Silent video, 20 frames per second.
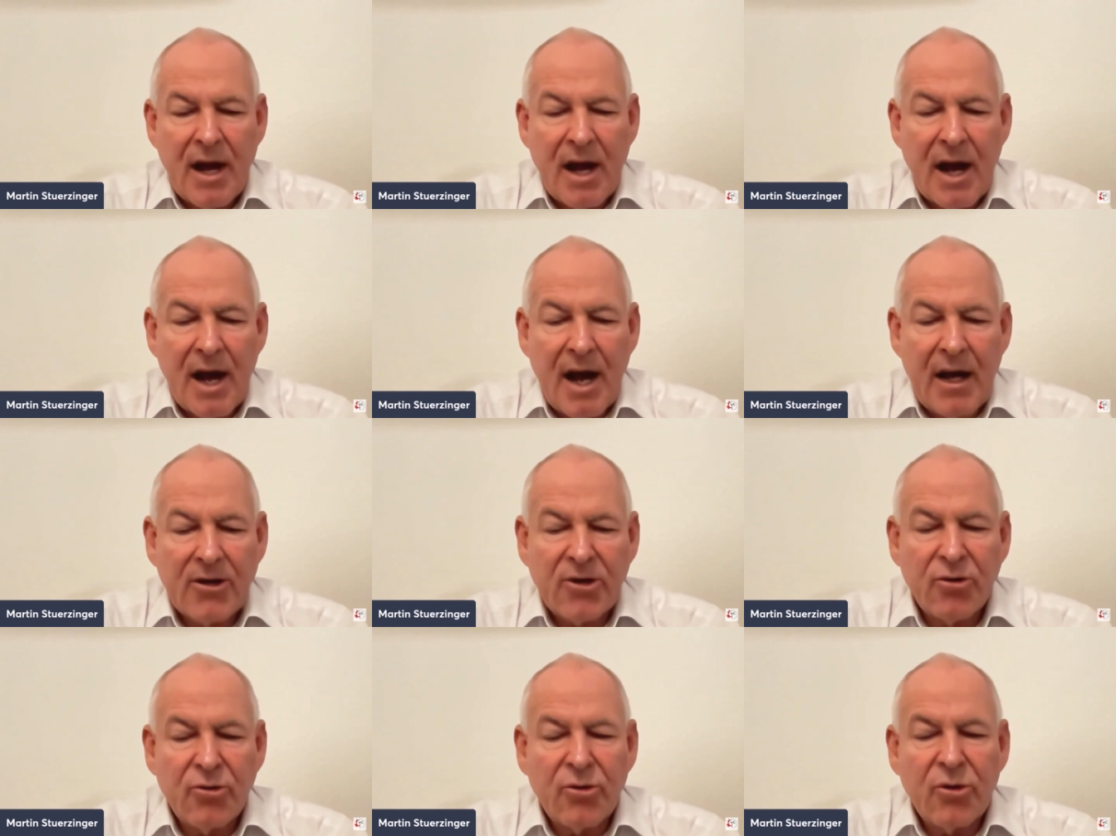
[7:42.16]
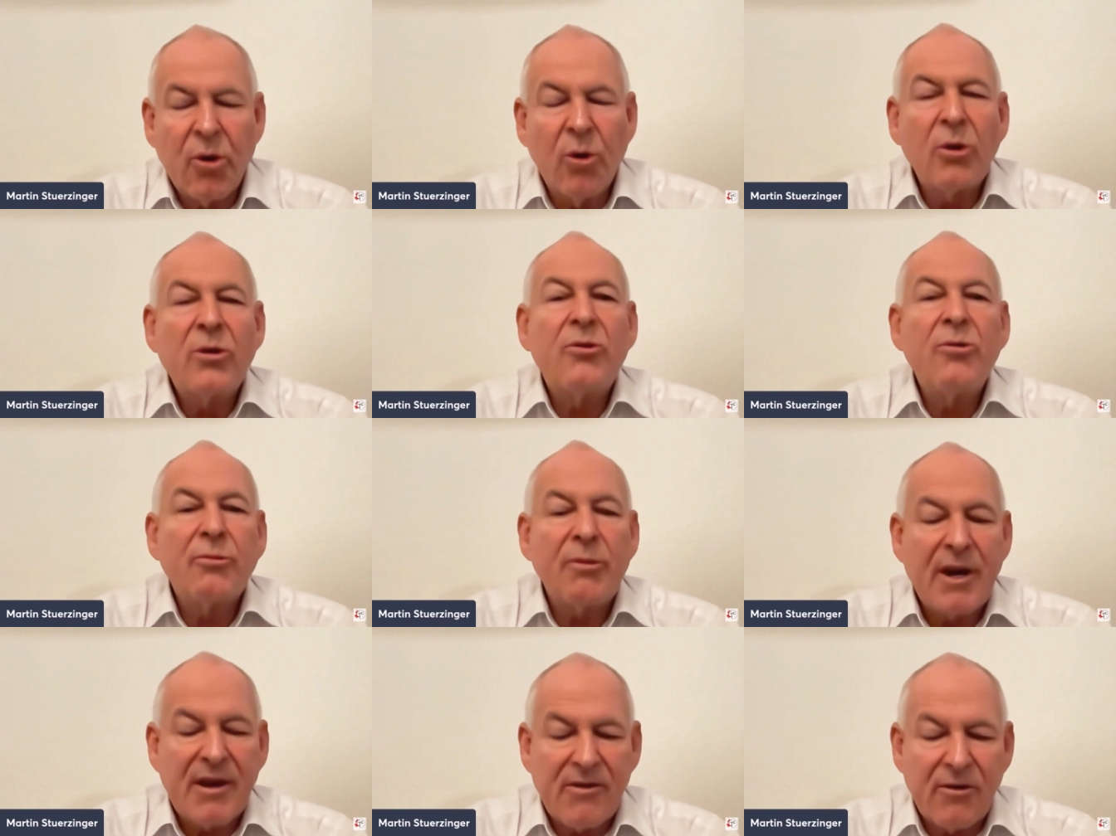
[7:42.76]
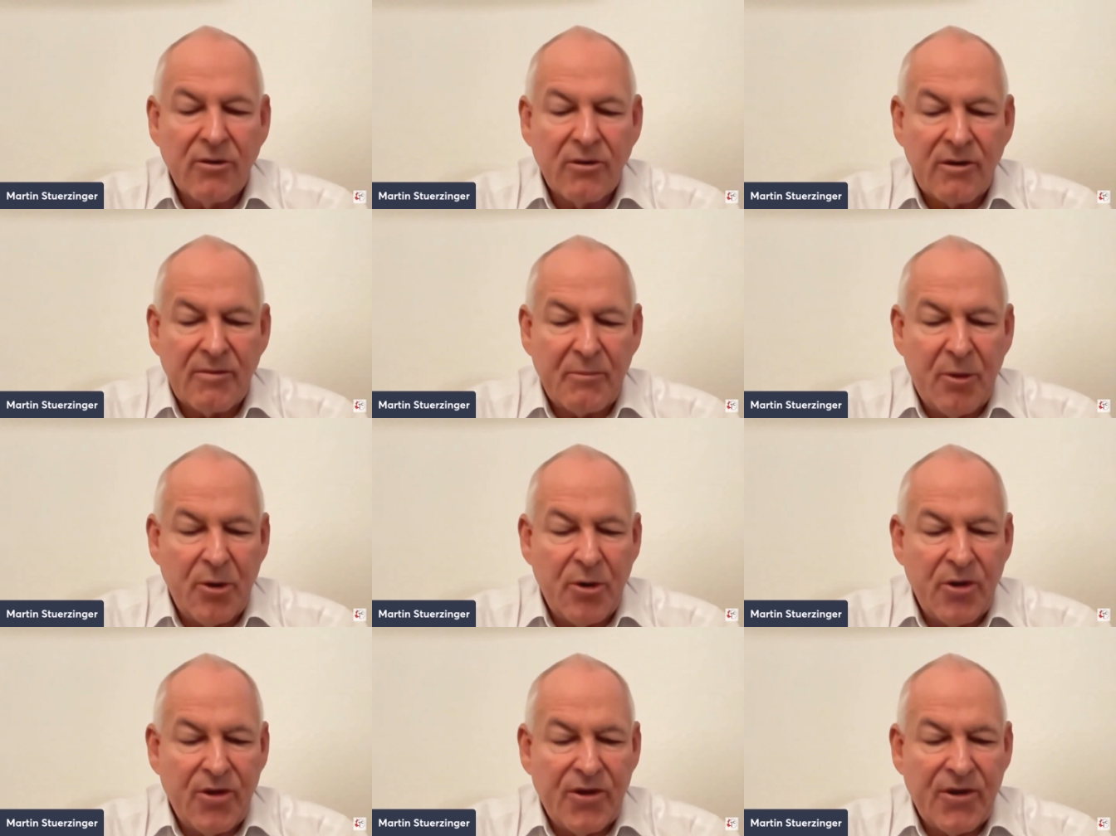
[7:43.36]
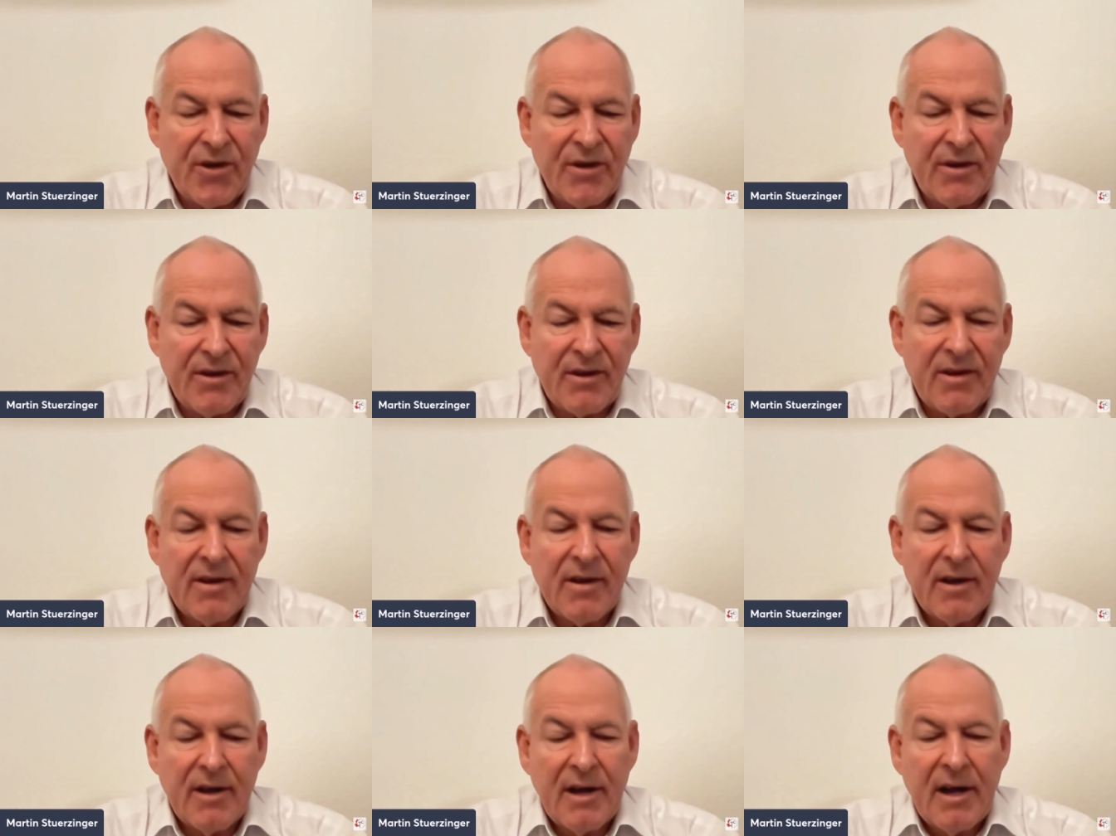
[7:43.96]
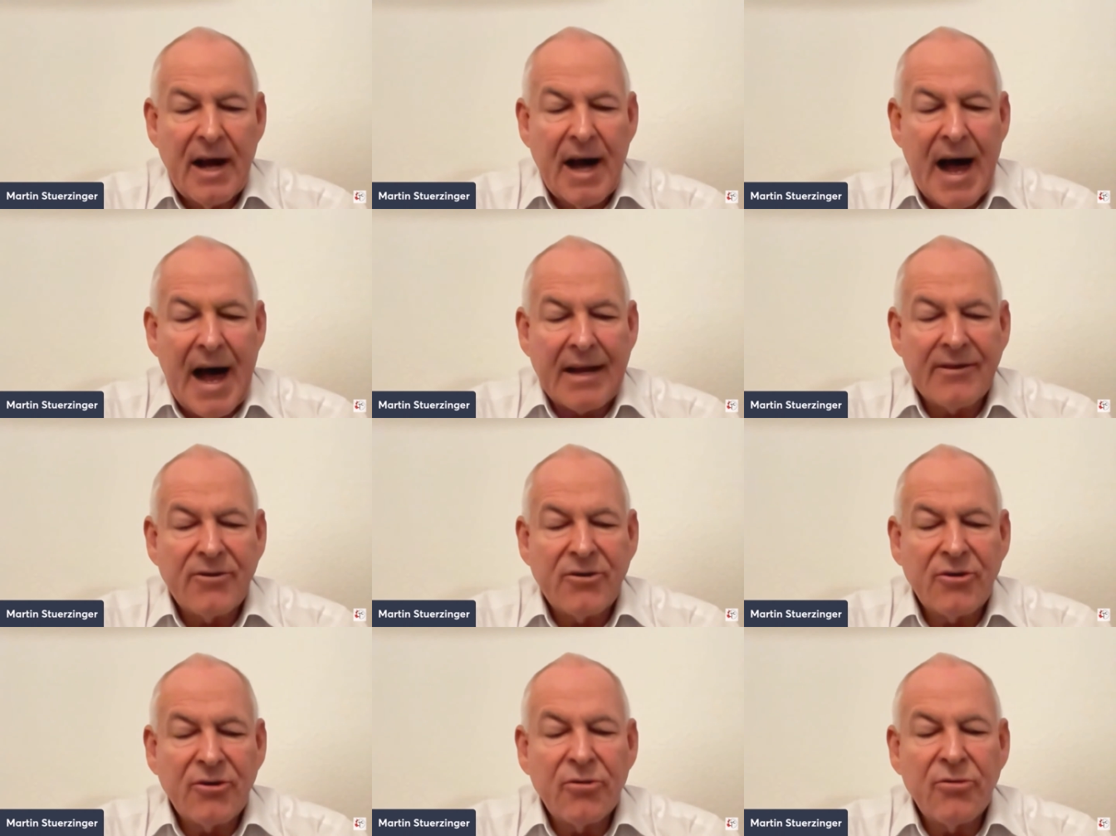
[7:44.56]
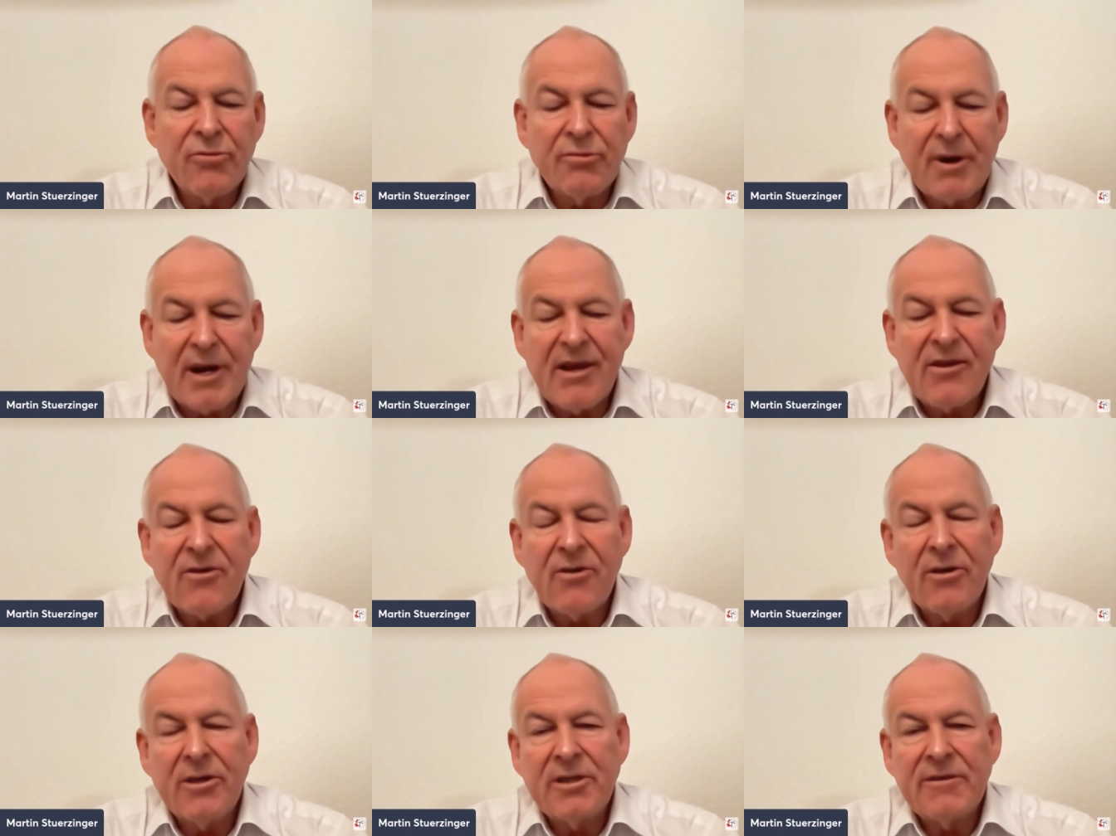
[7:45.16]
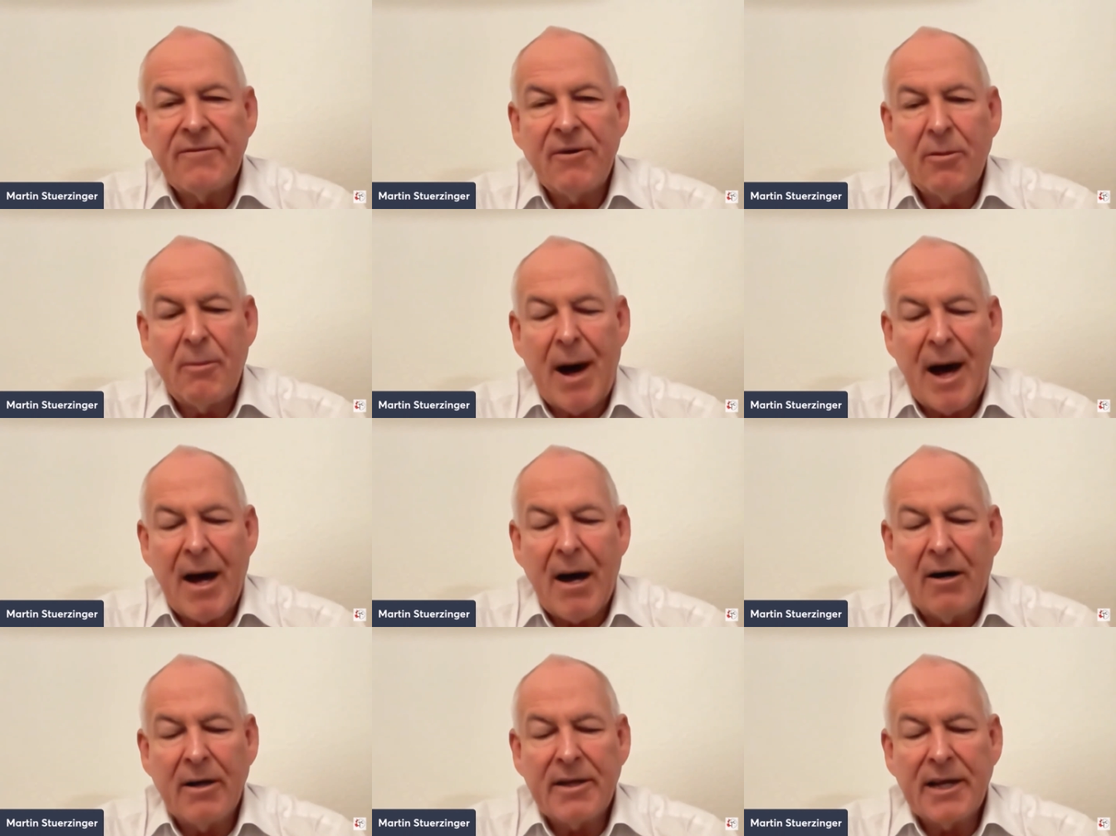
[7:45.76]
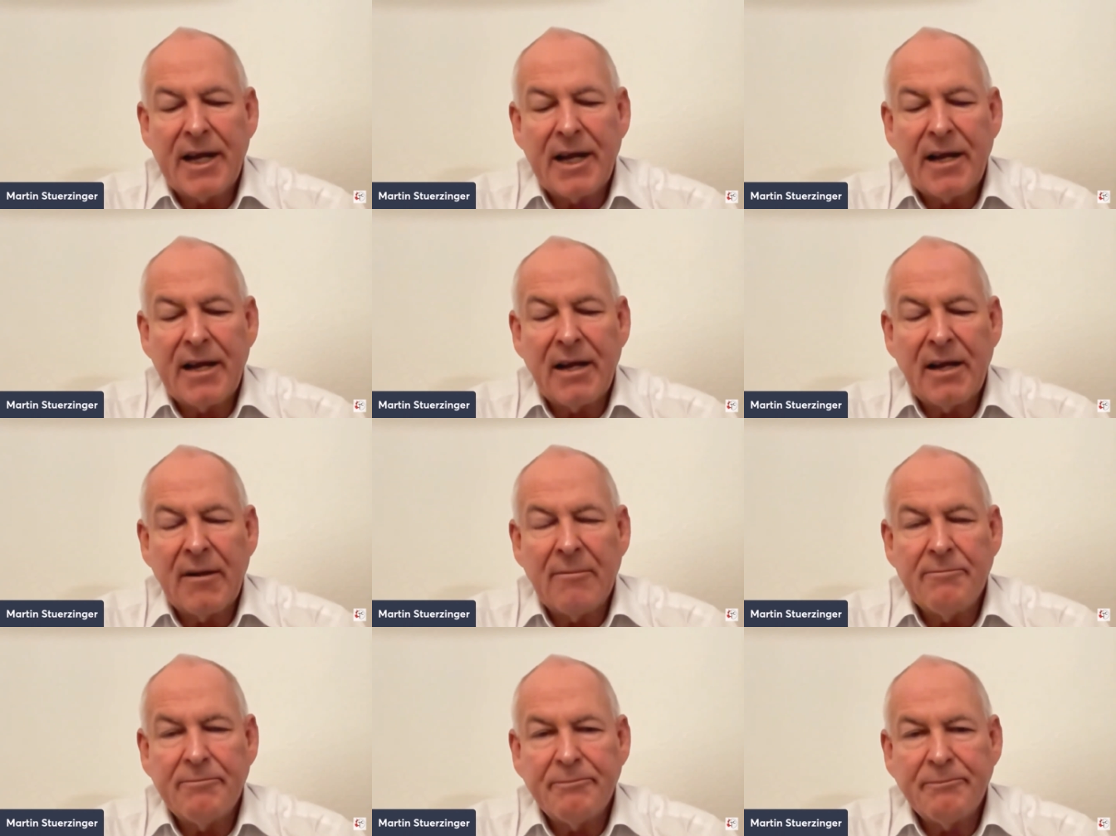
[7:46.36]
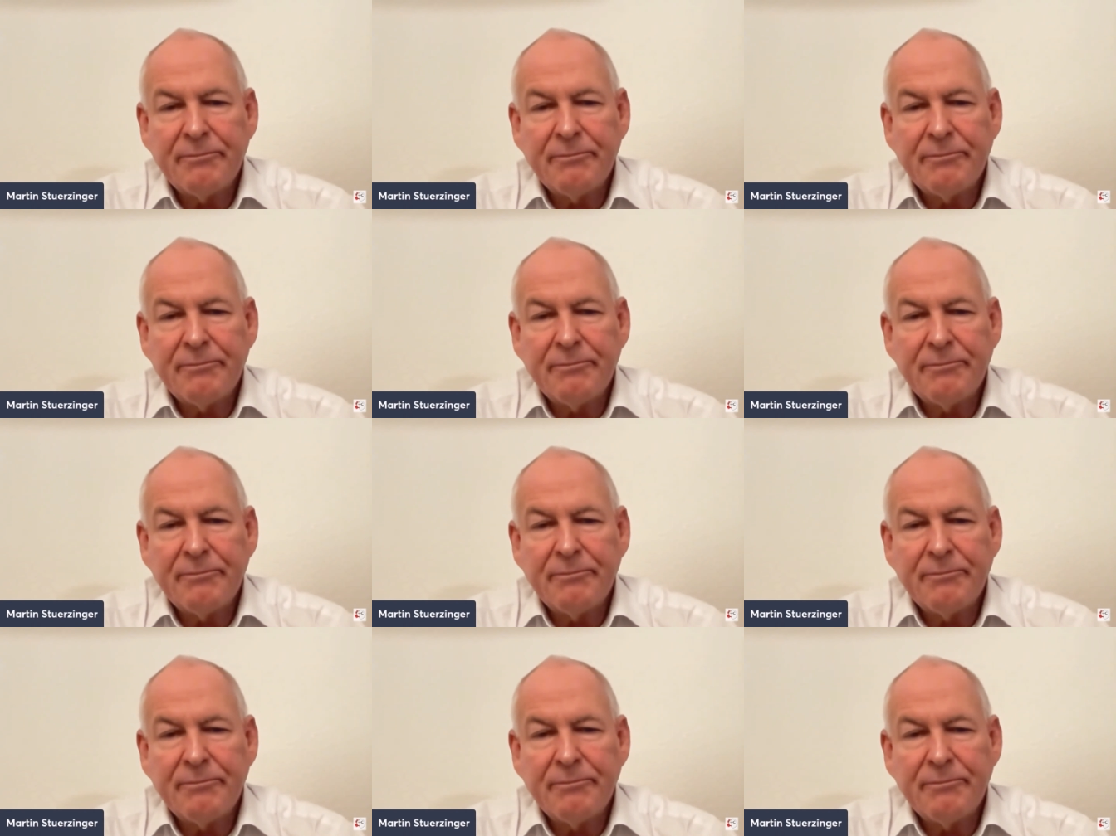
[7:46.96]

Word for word: uh, to talk to resource persons and to do research for my article.